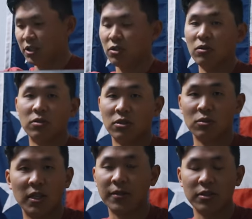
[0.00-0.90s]
like shoulders,
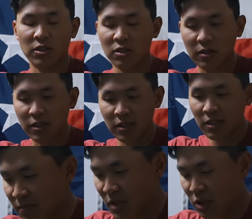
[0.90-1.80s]
whatever you're doing
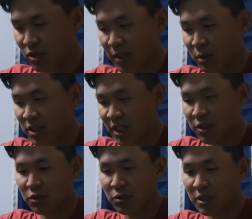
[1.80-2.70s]
just trying to
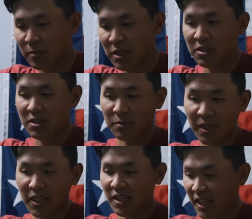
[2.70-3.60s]
protect your joints because to
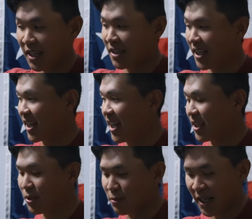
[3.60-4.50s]
me again like i
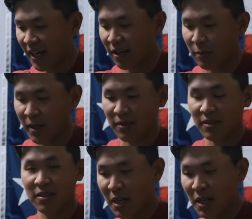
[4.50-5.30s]
don't care about